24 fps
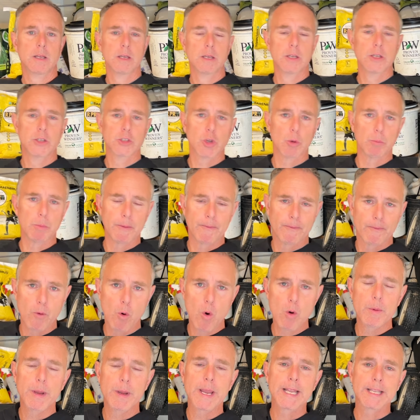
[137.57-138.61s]
So
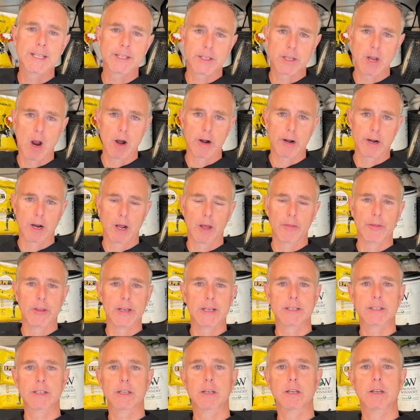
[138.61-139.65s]
before we get started on
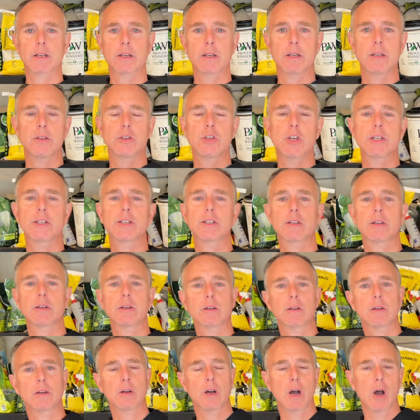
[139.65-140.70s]
this, just
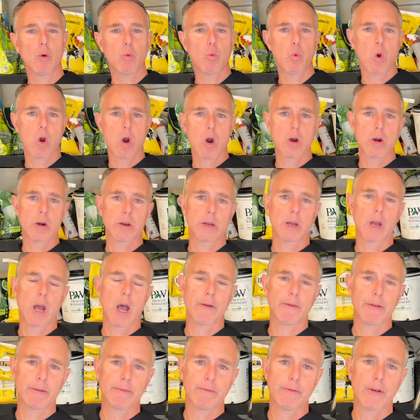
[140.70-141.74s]
a word
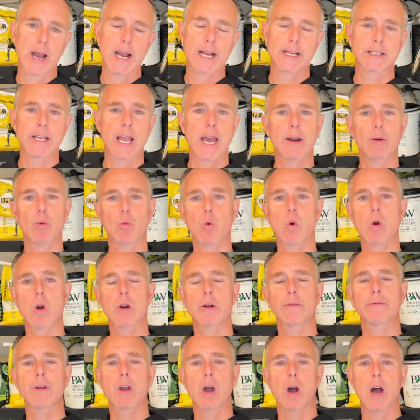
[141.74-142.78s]
of advice and a word
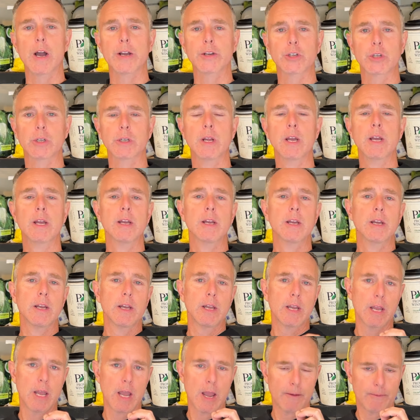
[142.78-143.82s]
of caution.
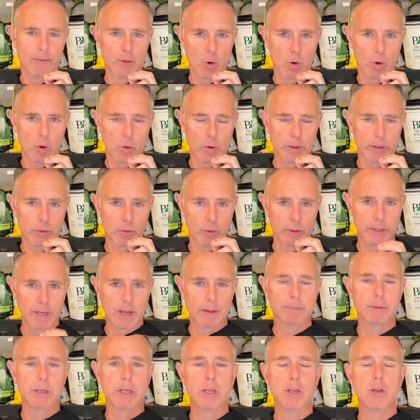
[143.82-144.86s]
If you're going to
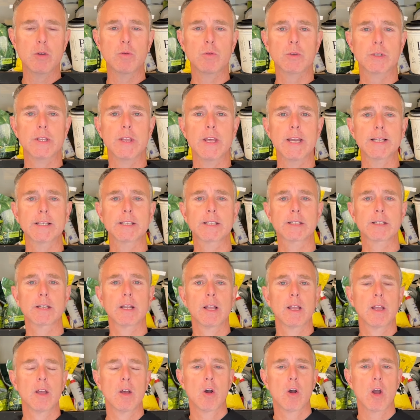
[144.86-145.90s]
attempt to use this,
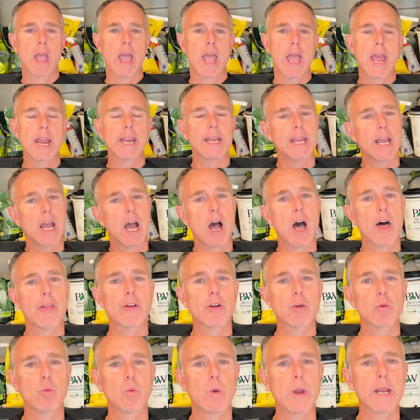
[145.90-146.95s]
any other
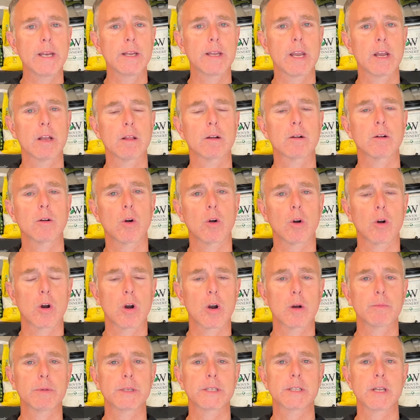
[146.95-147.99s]
weed killer or
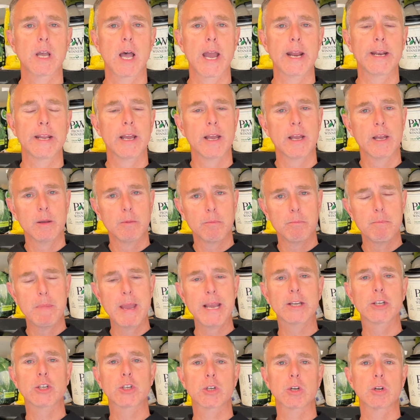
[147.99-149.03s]
herbicide,
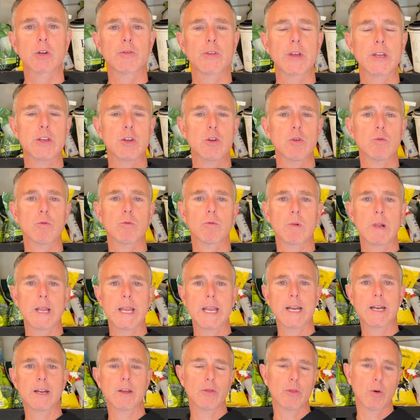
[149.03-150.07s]
make sure that you
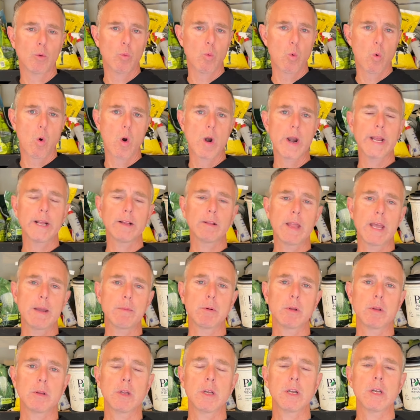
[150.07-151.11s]
read the warning
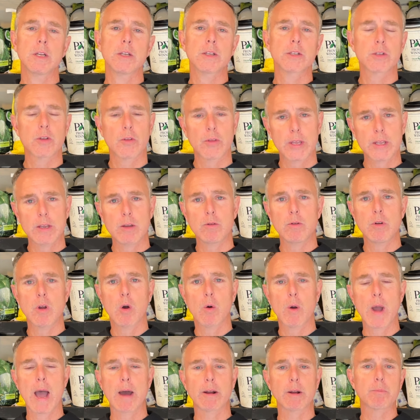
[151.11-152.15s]
label so that you know
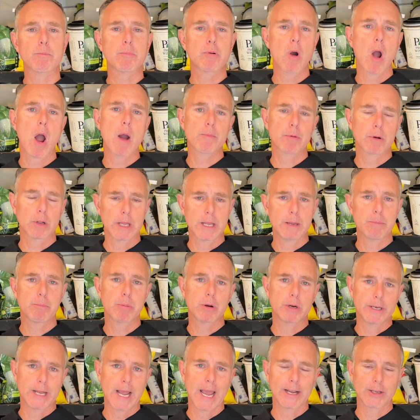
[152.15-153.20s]
how to properly
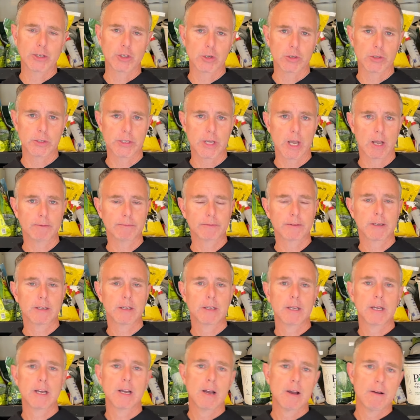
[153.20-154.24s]
protect yourself.
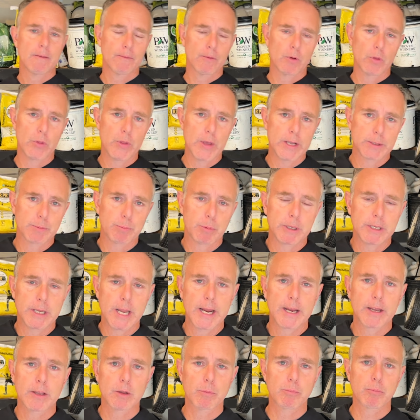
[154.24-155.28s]
For this
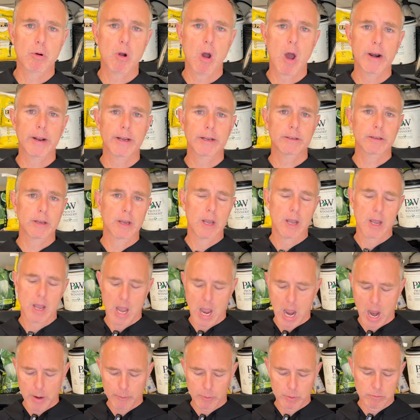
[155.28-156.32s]
particular product,
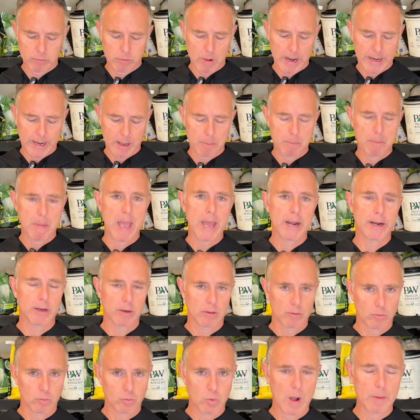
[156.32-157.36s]
I would recommend
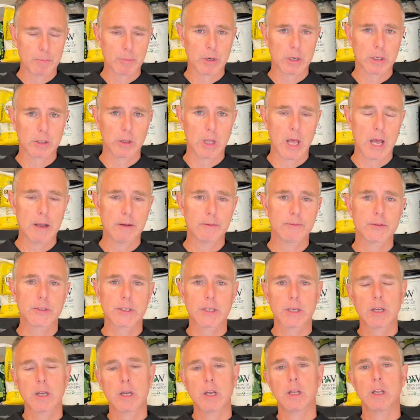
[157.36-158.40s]
rubber
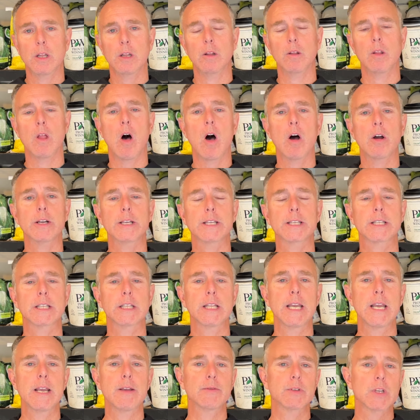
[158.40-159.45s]
gloves, long
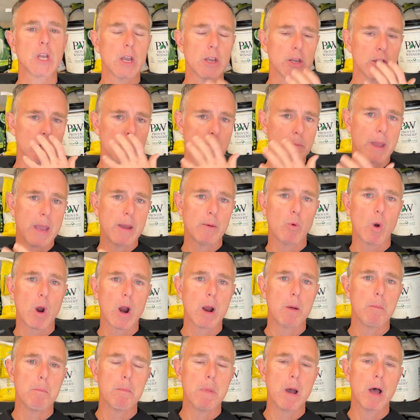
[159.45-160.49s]
sleeves. You may wear
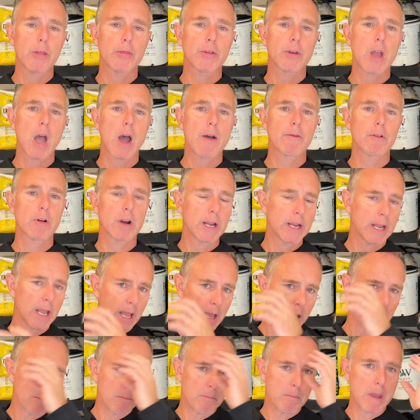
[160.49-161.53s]
a mouth covering,
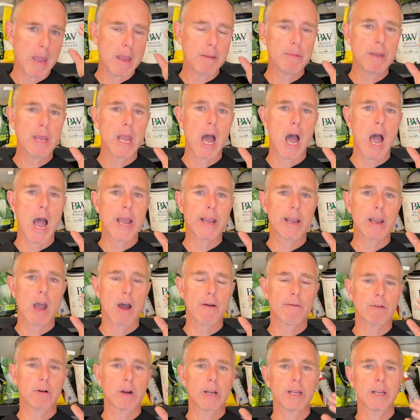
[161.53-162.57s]
maybe eye
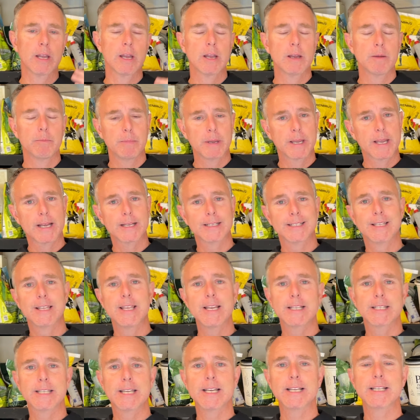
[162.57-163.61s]
covering, because
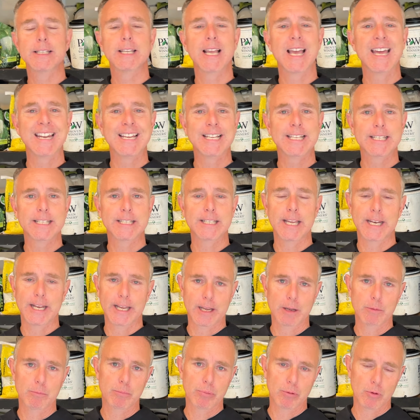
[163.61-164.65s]
this is an
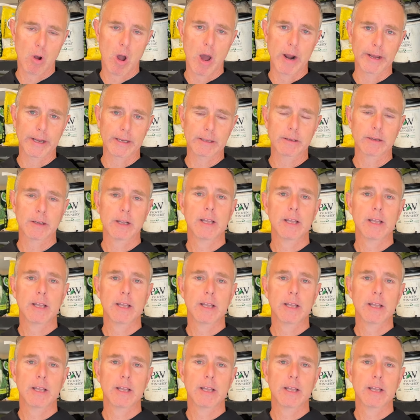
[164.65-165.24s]
acidic product.